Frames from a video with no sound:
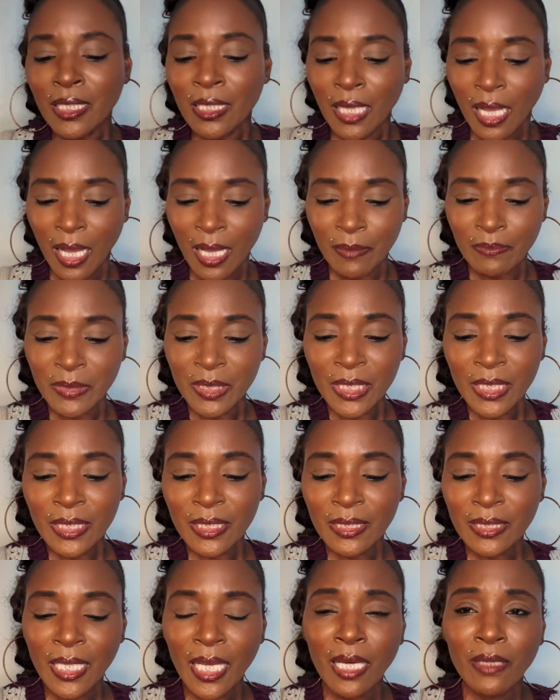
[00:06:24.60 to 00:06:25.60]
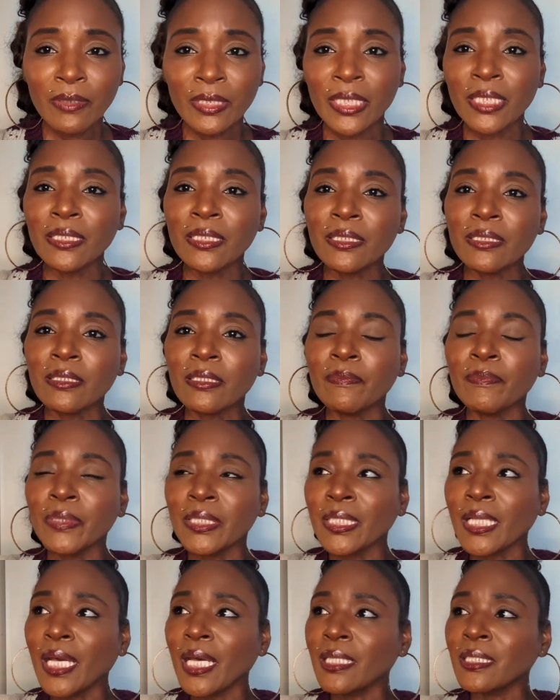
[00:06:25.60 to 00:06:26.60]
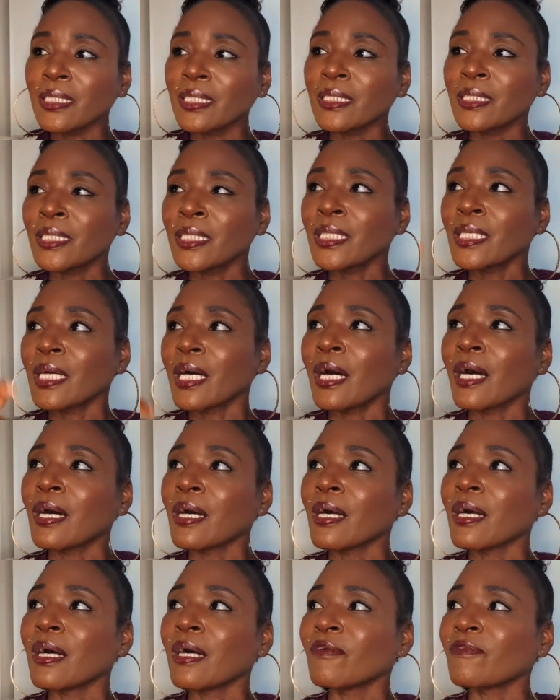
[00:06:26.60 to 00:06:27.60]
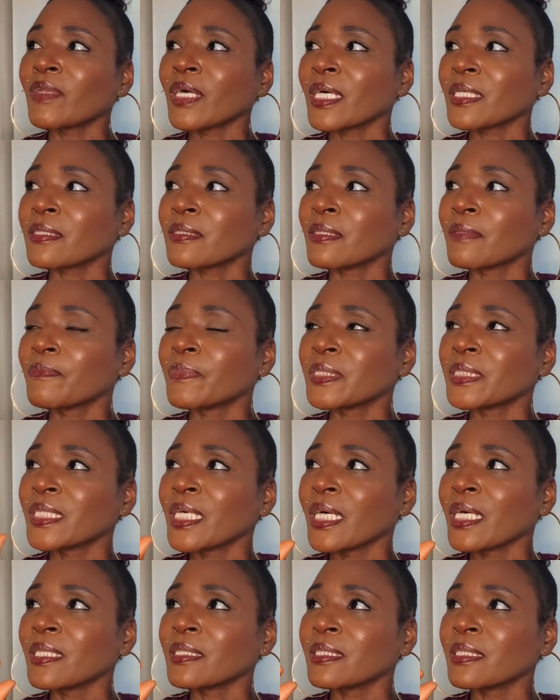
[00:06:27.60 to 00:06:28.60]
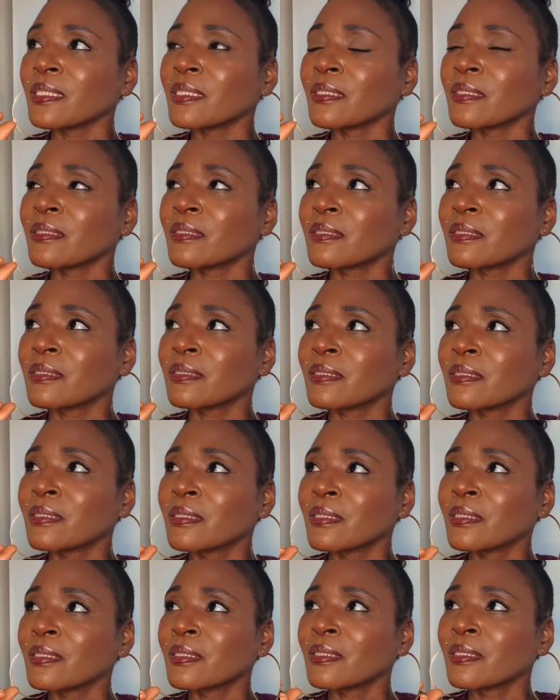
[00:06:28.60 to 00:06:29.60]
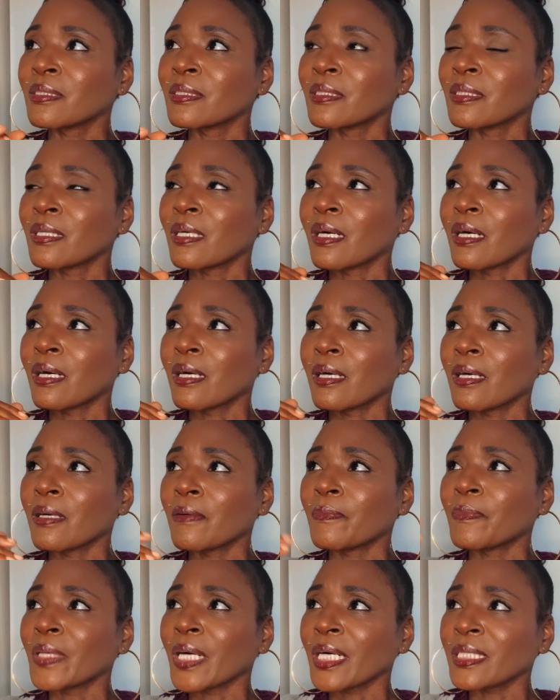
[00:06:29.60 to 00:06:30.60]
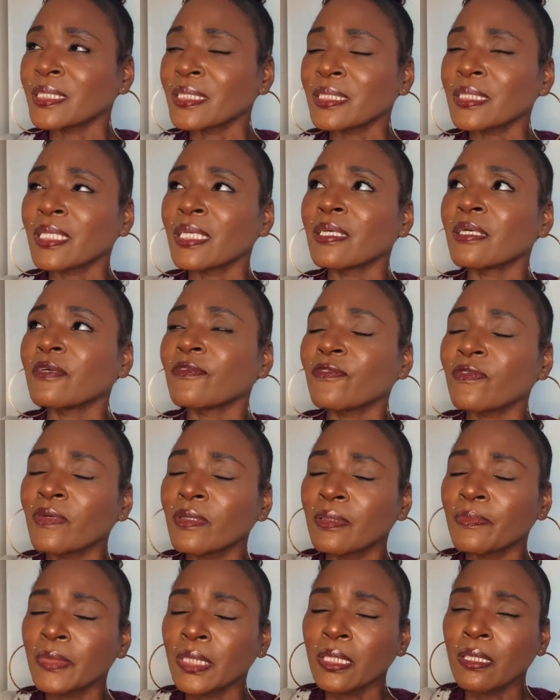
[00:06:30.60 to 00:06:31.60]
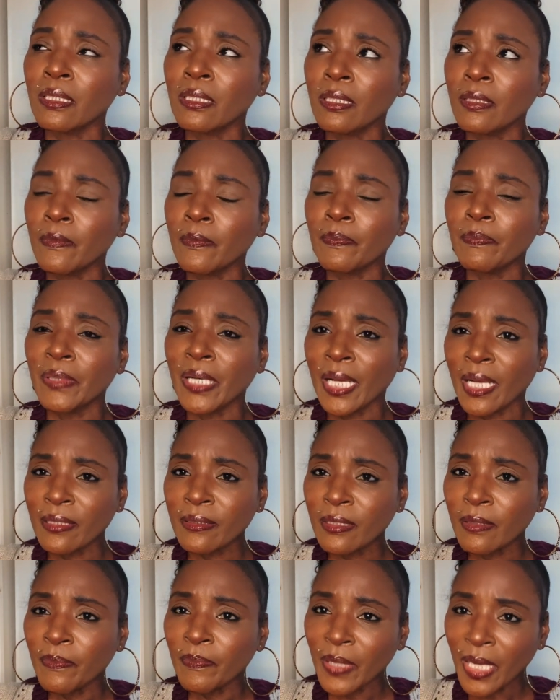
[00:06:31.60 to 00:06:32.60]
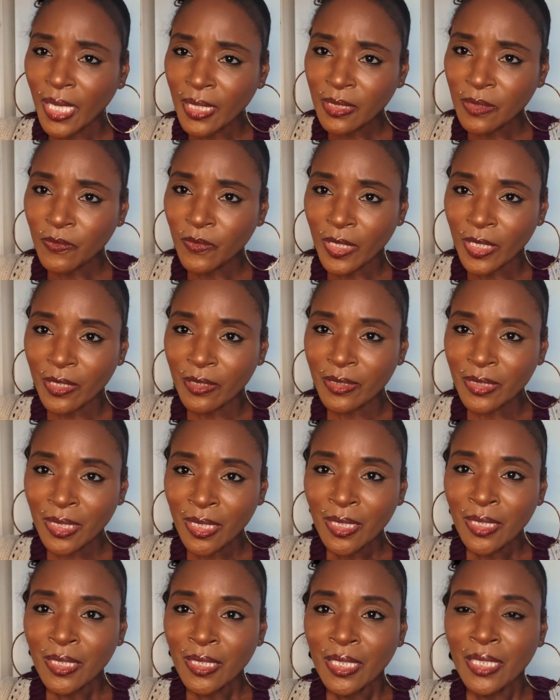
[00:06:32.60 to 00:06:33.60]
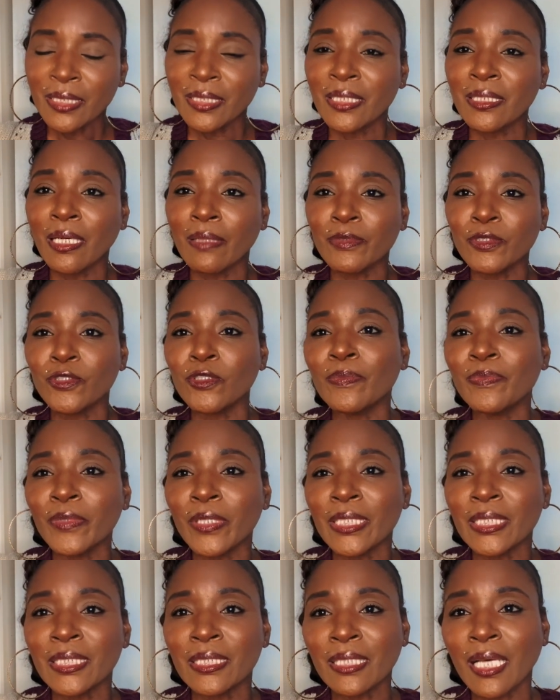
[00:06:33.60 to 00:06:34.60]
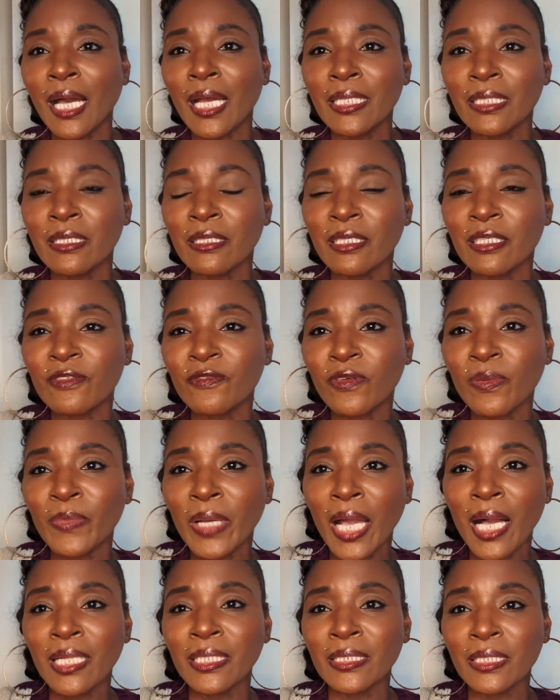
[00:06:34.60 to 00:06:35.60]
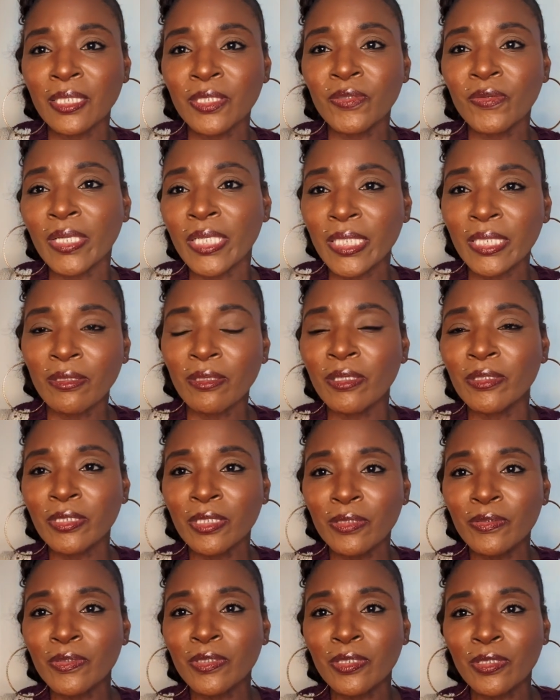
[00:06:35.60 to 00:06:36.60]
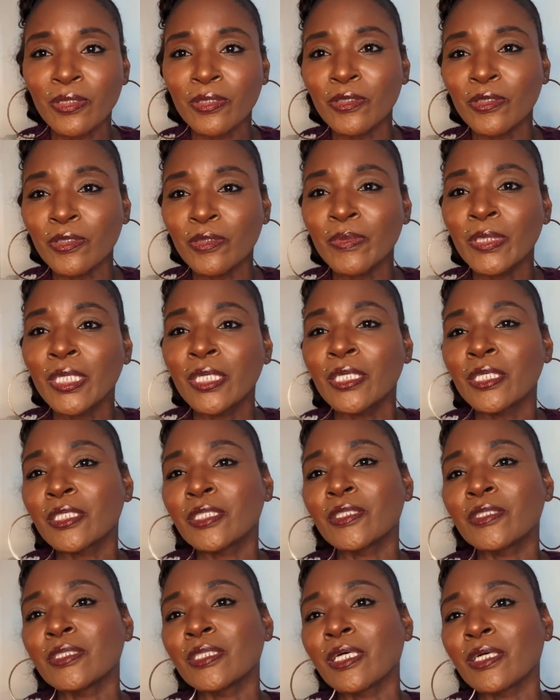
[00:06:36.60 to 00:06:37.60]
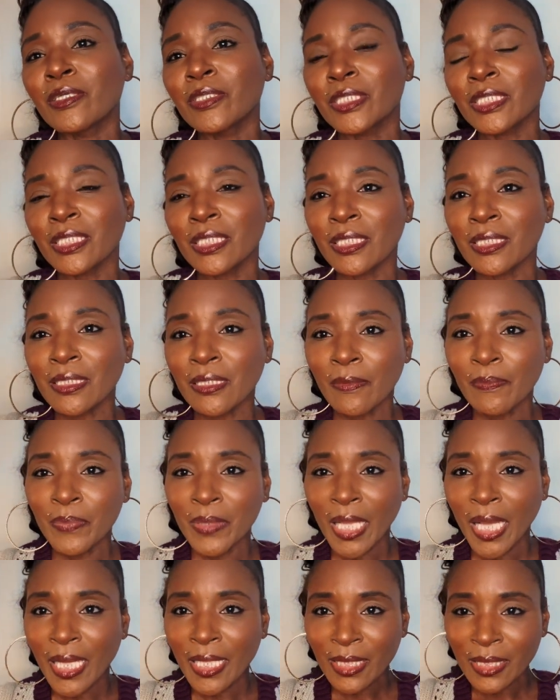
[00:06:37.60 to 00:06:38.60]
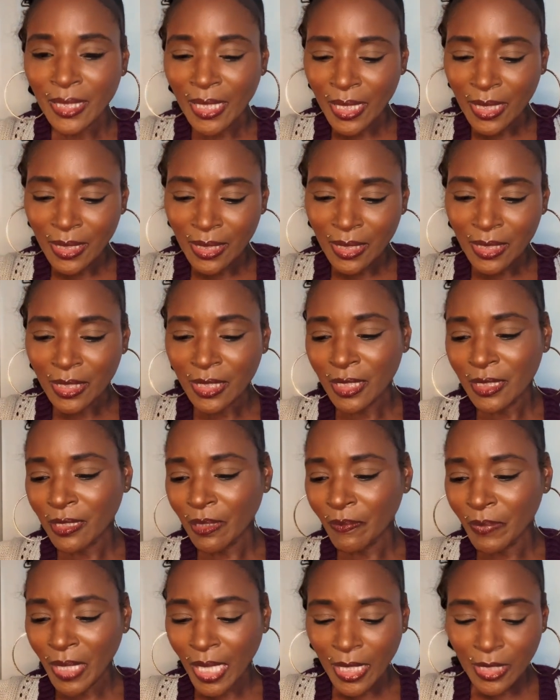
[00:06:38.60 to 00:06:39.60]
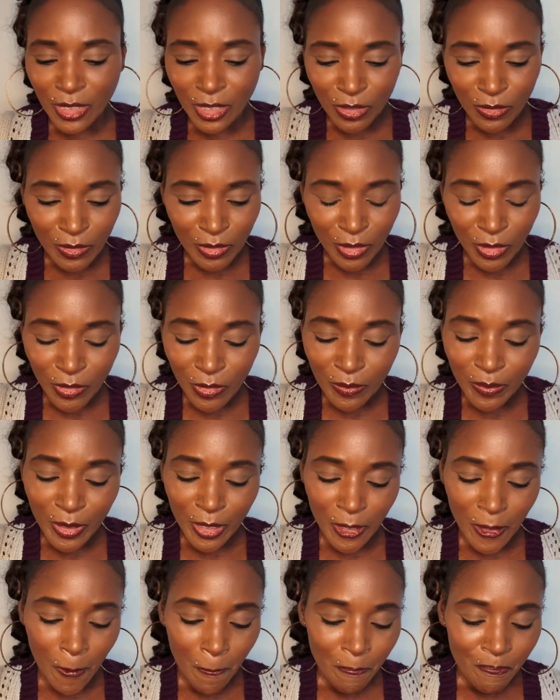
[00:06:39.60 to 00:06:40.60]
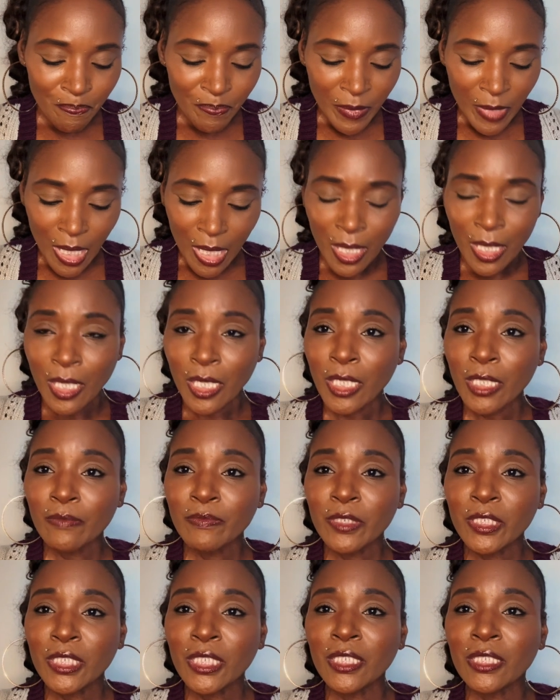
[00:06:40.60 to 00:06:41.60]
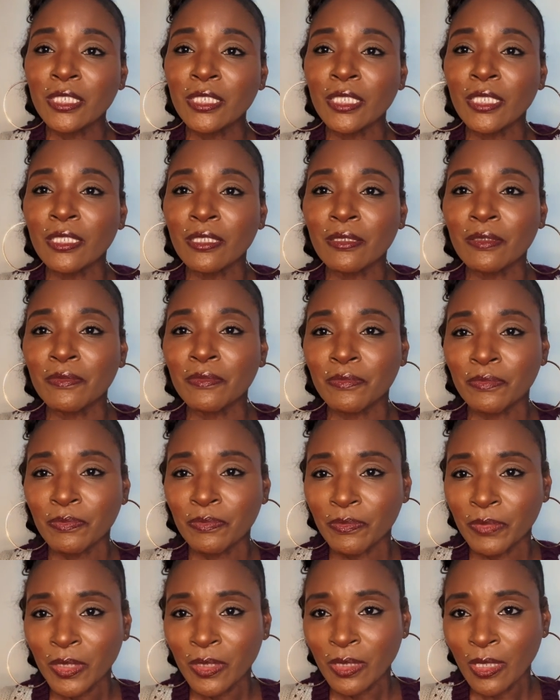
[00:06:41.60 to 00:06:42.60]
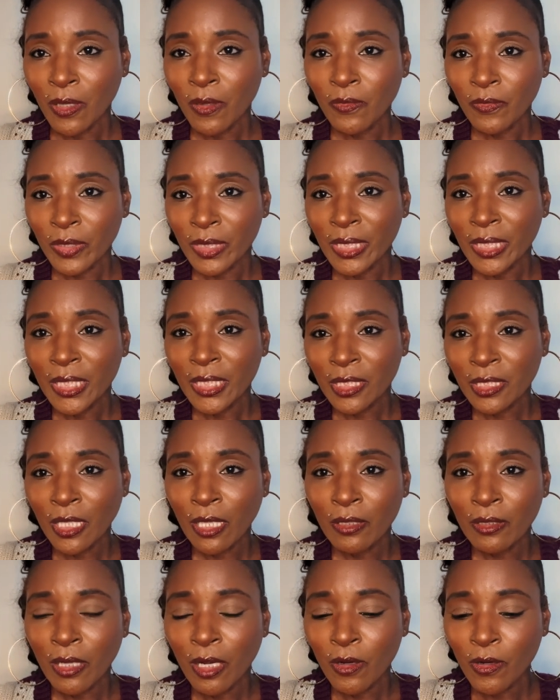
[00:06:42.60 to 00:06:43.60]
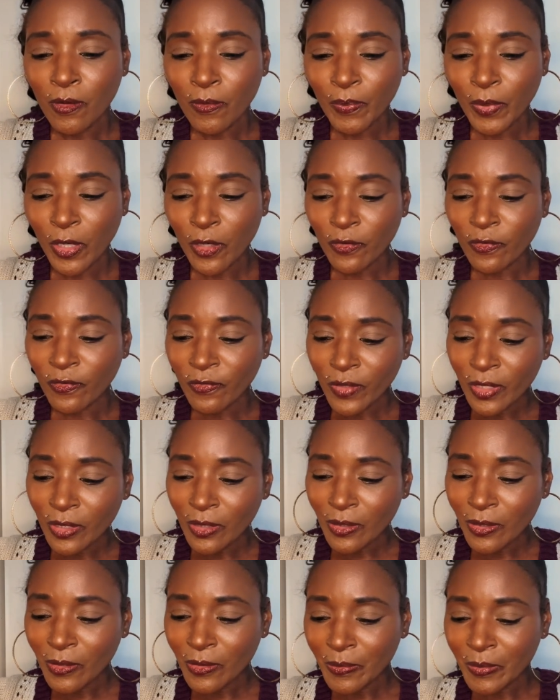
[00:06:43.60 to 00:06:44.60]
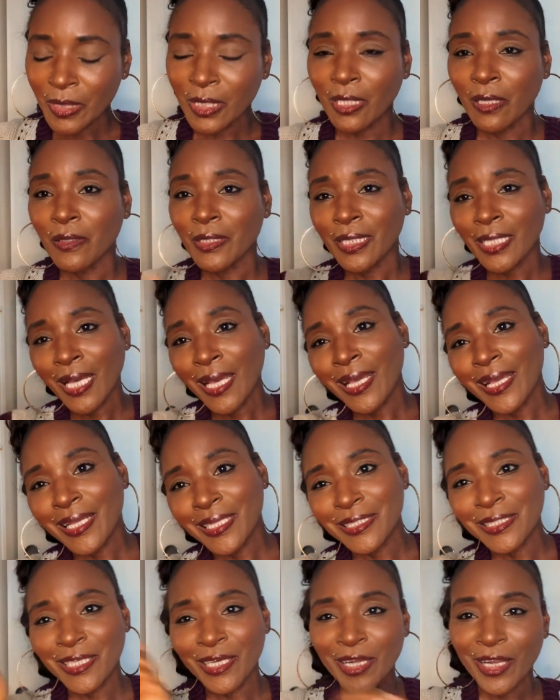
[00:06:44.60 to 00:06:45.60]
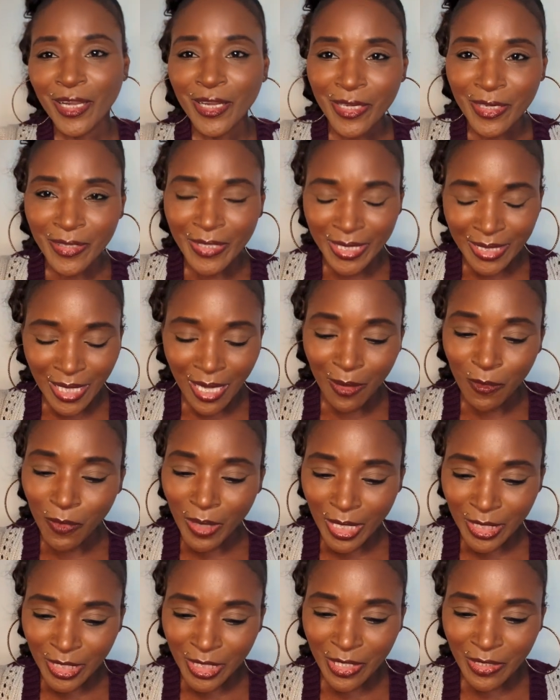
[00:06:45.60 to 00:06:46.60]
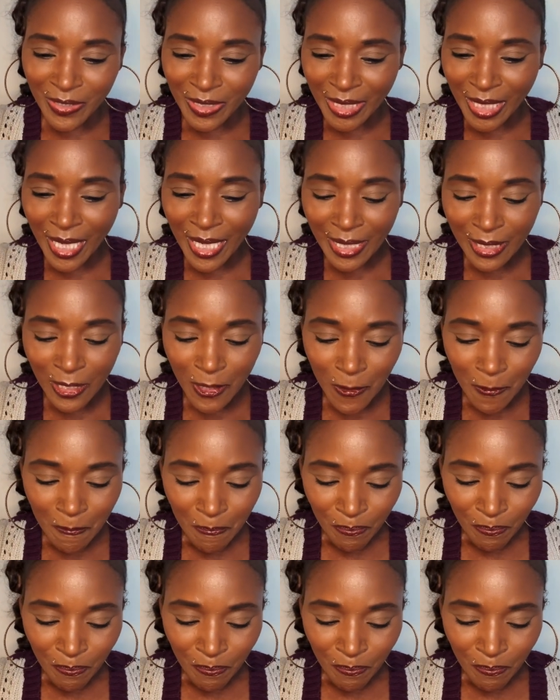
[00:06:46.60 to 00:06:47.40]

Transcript: I'm just now getting into banana. I have like a banana um, body care from um, Bath and Body Works. And then I'm super excited because from Allie the Gray here on YouTube, you know, she's a black lady. She's a black YouTuber. Um, she just, you know, released her own perfume. So yay to her. And I watch her channel.